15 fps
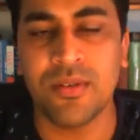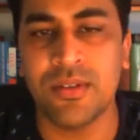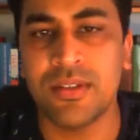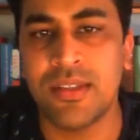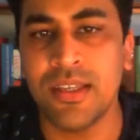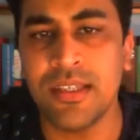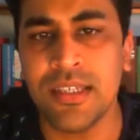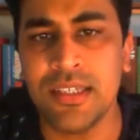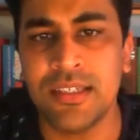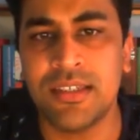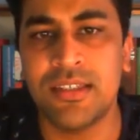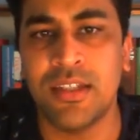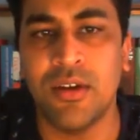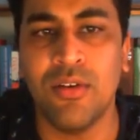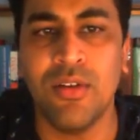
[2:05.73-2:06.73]
This is
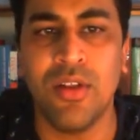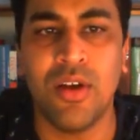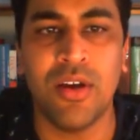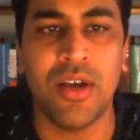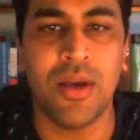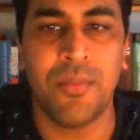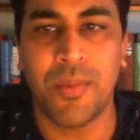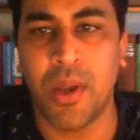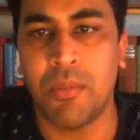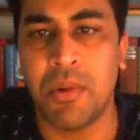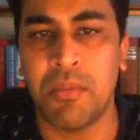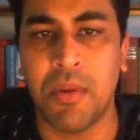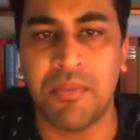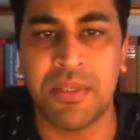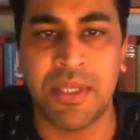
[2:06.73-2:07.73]
no longer a
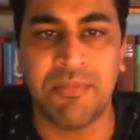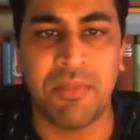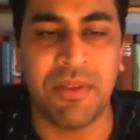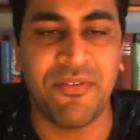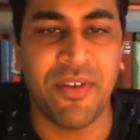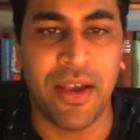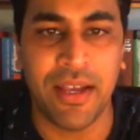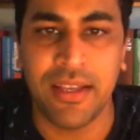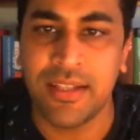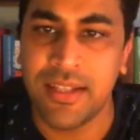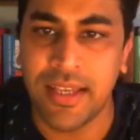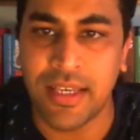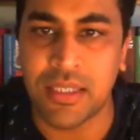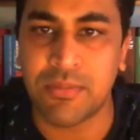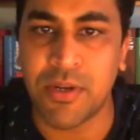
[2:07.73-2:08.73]
problem of simplifying
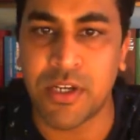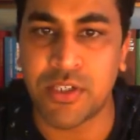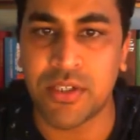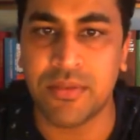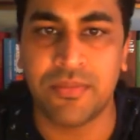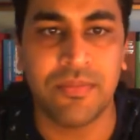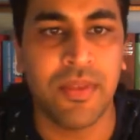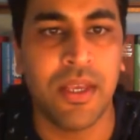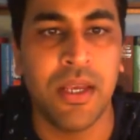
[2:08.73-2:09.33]
the expression,